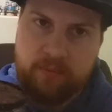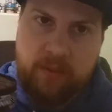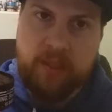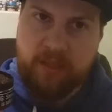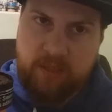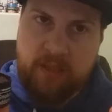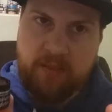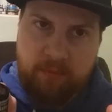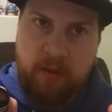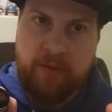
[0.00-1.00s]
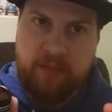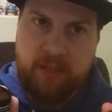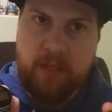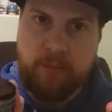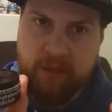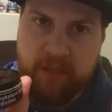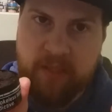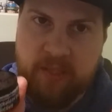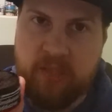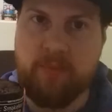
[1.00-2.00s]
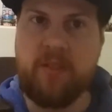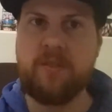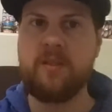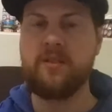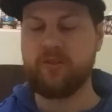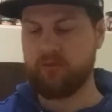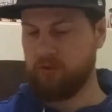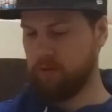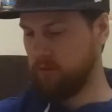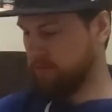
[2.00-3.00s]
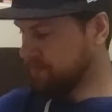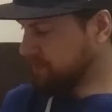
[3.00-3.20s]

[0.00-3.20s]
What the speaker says: They smell the same, but it just smells a little stronger.